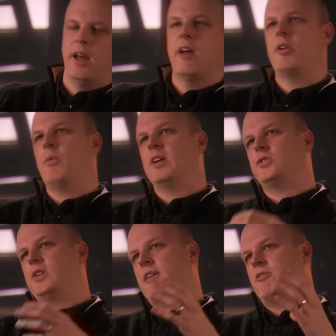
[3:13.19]
If he wants
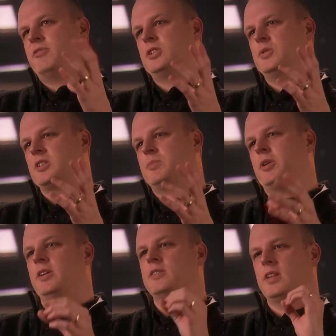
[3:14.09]
you to have a visual
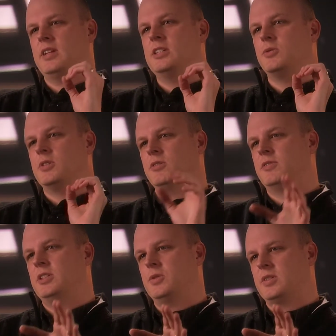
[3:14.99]
experience, he'll lead you into a
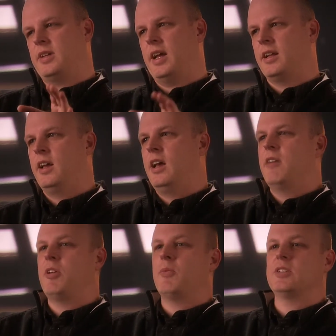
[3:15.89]
visual state.
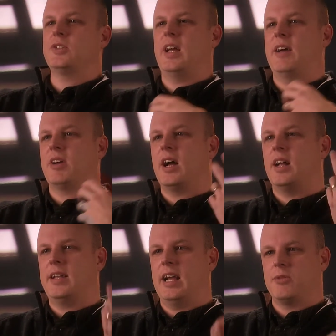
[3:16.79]
If he wants you to have a
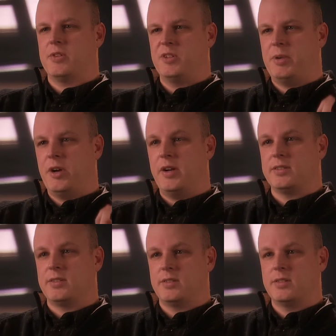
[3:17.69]
contact with the
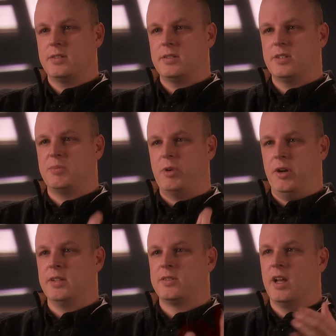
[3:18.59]
spirits
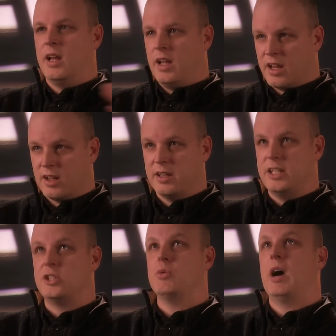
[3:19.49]
experience, he'll
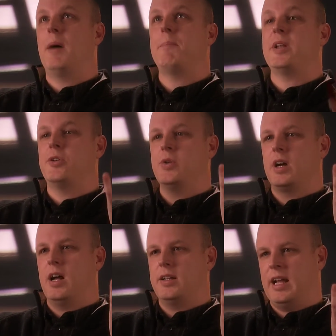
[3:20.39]
lead you up into a
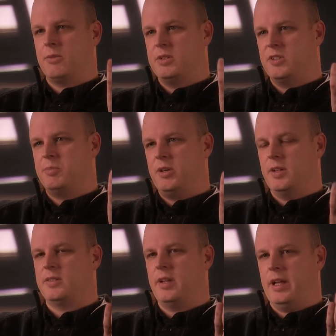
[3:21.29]
contact with the
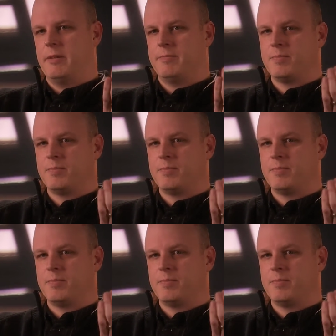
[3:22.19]
spirit state.